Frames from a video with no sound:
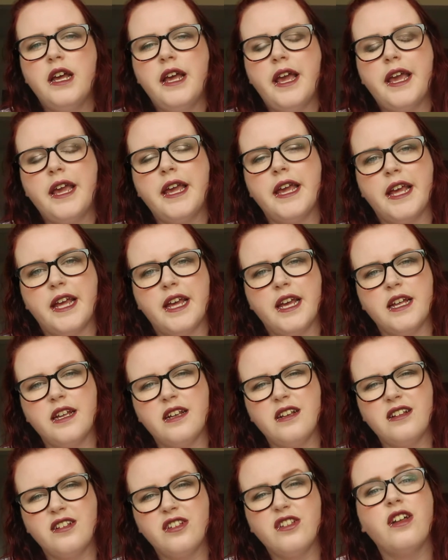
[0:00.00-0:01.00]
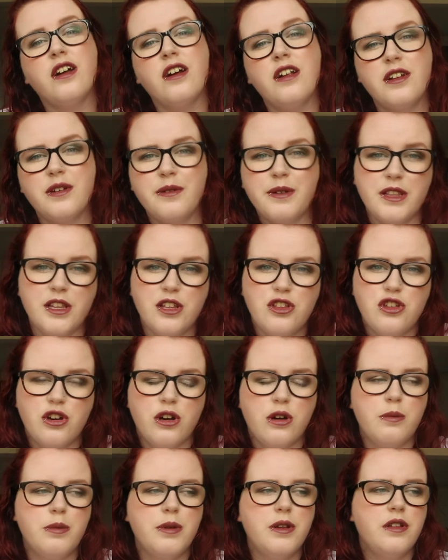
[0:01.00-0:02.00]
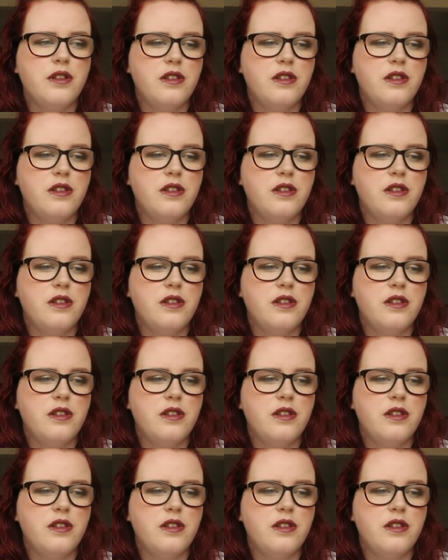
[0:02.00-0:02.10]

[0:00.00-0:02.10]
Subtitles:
he can start doing the job.